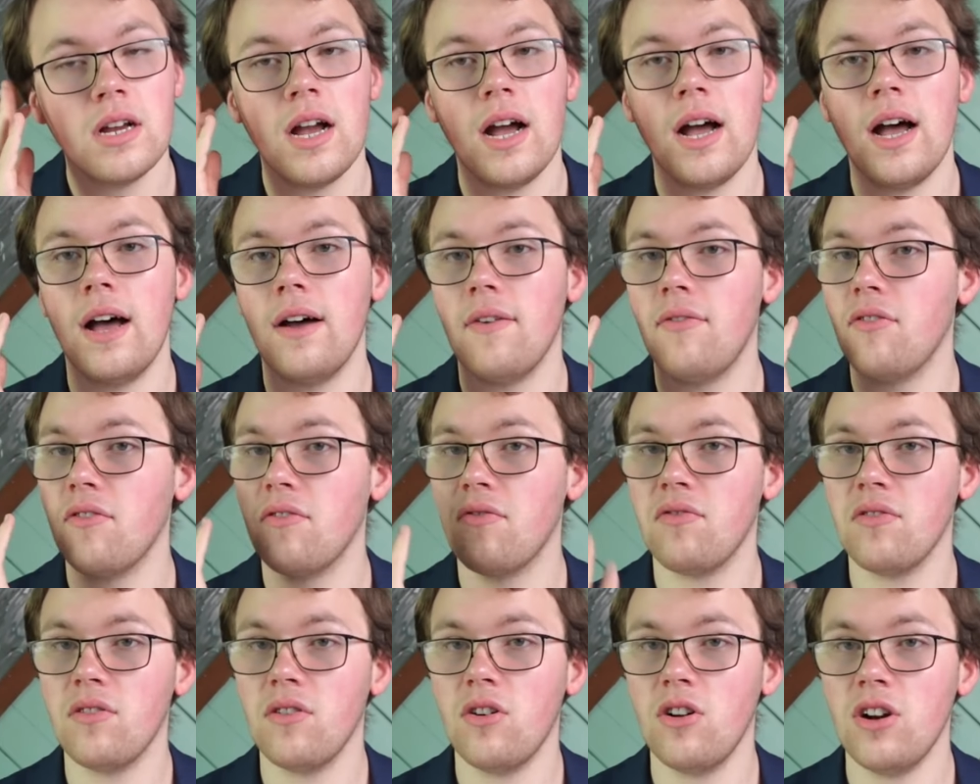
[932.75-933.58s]
Uh, for
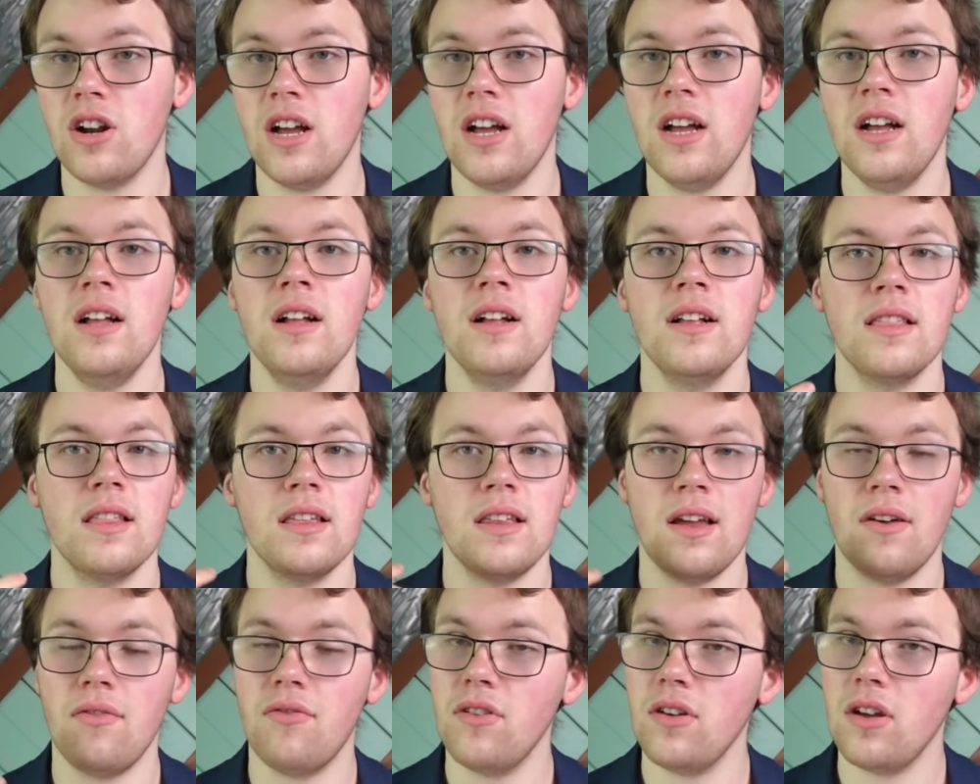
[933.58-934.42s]
Florida,
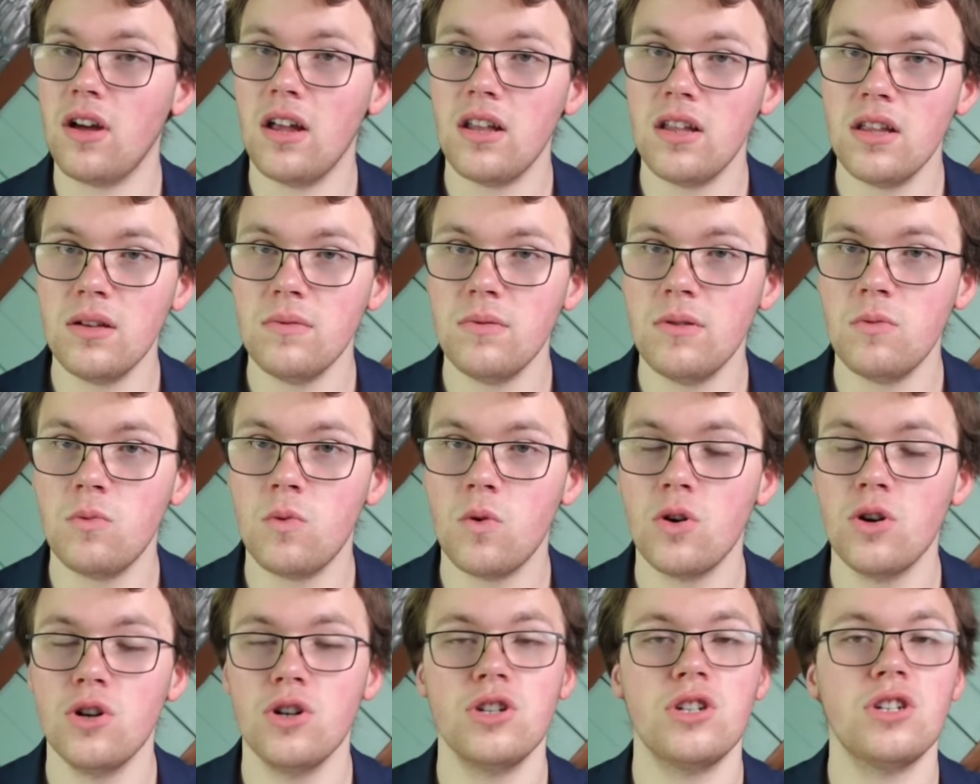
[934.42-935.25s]
they definitely got a little bit
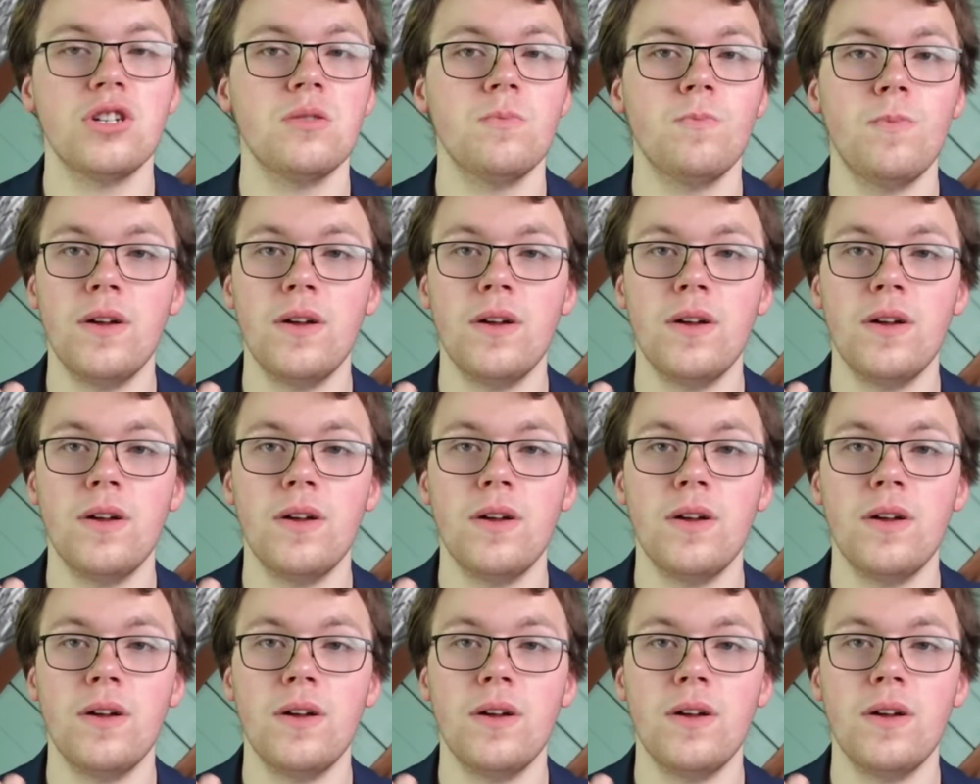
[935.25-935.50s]
worse,